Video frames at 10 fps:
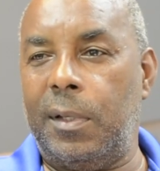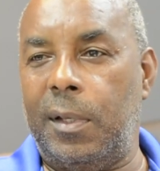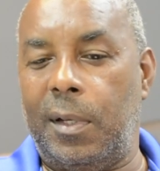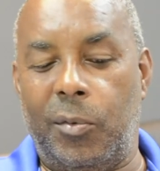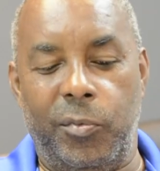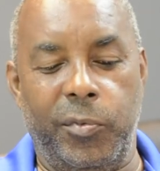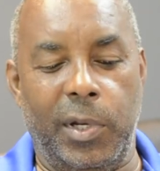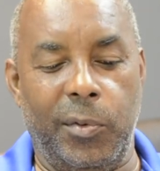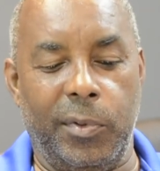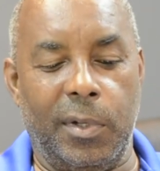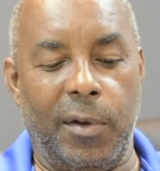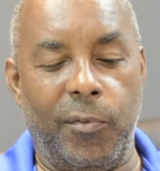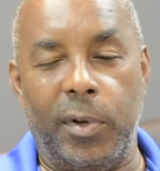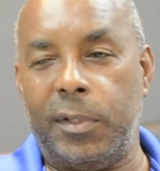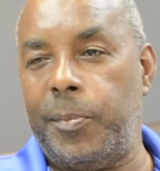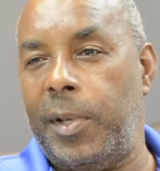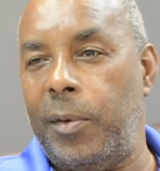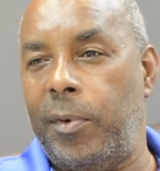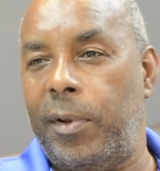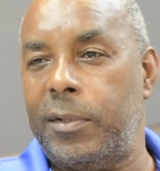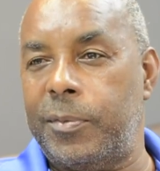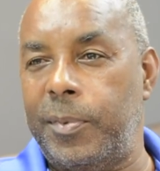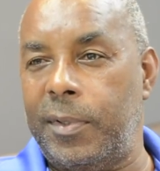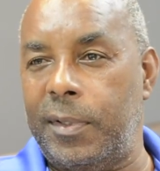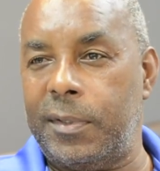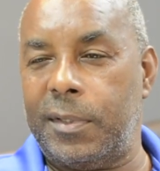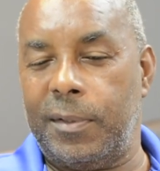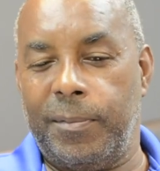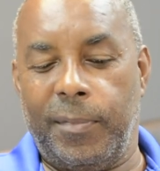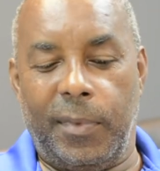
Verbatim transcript: and I really would not have wanted to be anywhere else because,